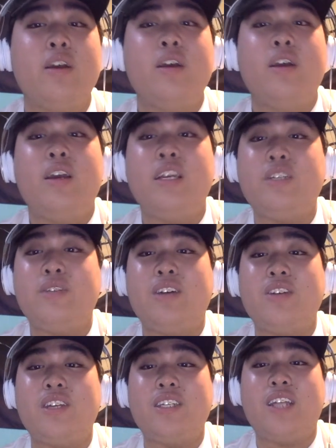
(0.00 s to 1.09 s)
History tells
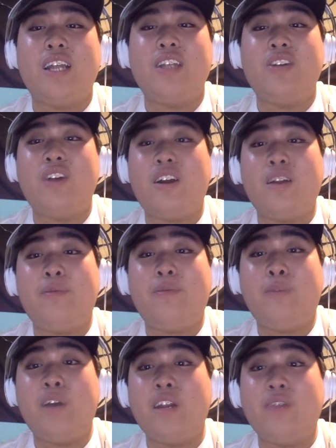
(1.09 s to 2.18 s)
us that they're not going to
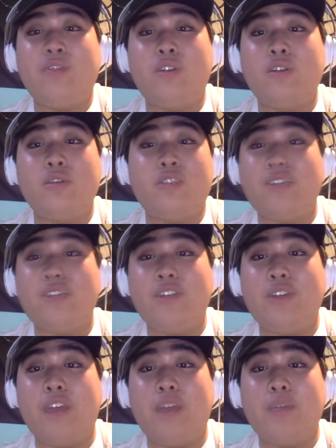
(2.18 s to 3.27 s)
play the full 72
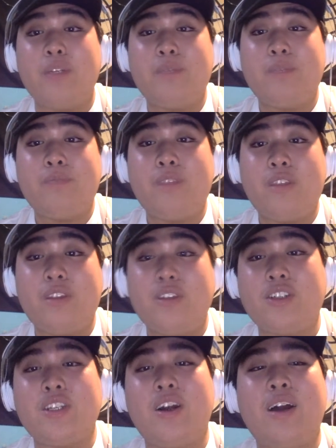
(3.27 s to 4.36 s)
games. They're
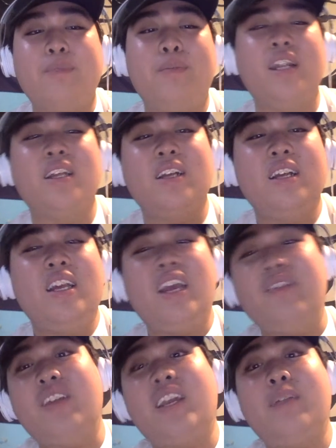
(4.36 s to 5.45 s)
just not. But if
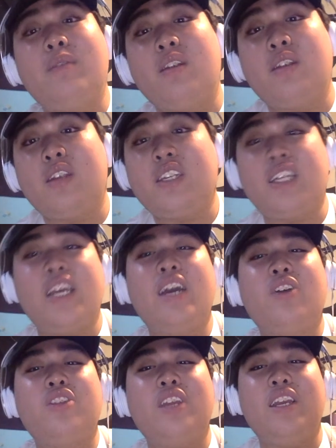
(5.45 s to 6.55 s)
they can stay
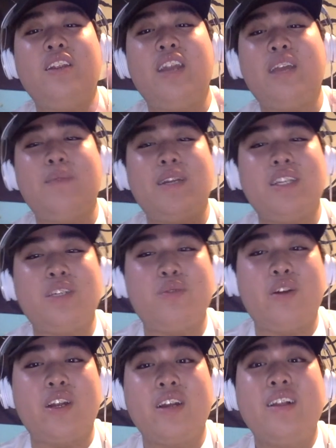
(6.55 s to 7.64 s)
healthy, they can make this
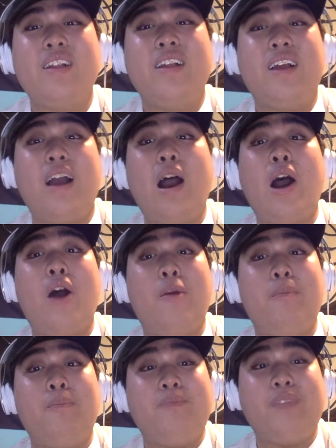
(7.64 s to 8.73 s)
work.
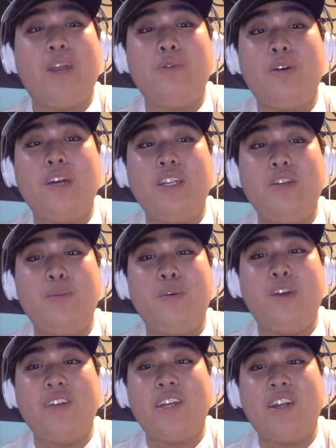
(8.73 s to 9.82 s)
I I really do
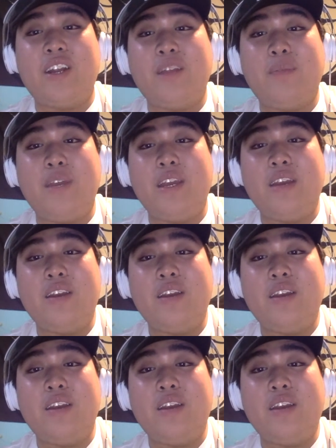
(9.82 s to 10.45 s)
believe that they're going to be,